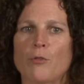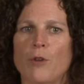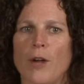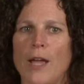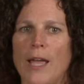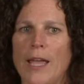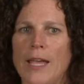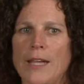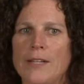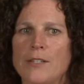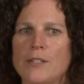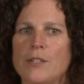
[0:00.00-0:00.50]

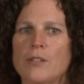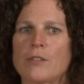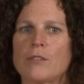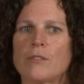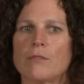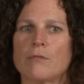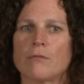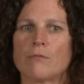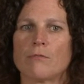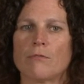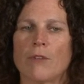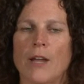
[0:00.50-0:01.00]
right,
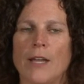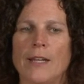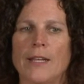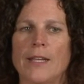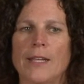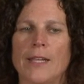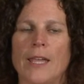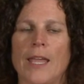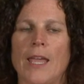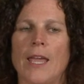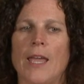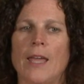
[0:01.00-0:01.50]

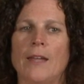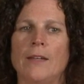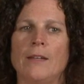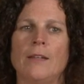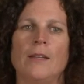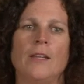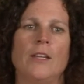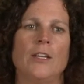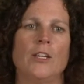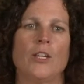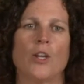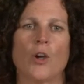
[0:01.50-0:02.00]
writing in,
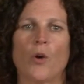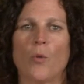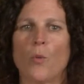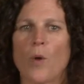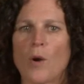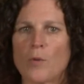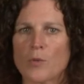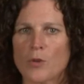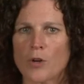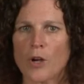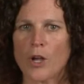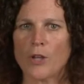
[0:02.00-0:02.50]
you know,
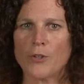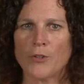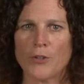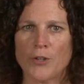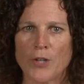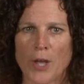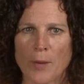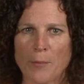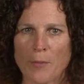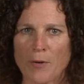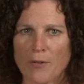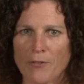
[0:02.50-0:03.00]
what were all your
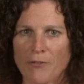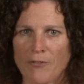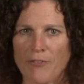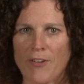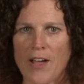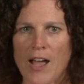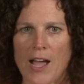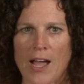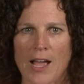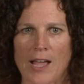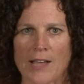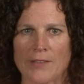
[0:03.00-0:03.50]
number
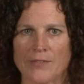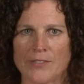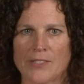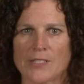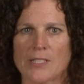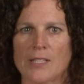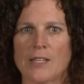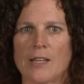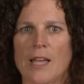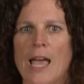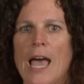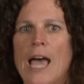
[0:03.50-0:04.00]

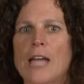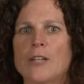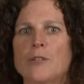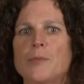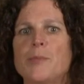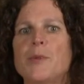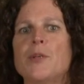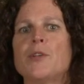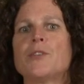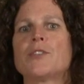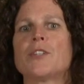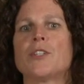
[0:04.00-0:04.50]
fives, the
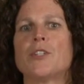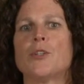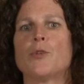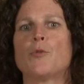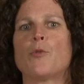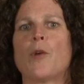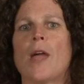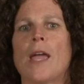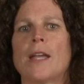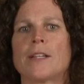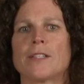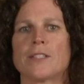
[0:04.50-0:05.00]
attributes that you
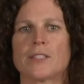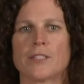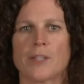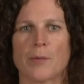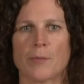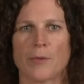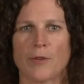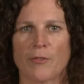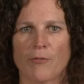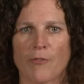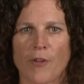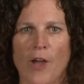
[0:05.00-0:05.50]
ranked as
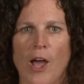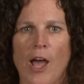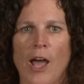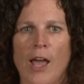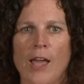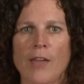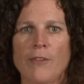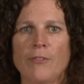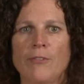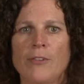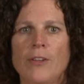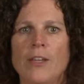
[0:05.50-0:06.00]
number
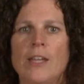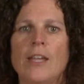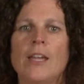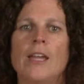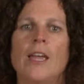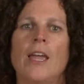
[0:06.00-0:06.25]
five,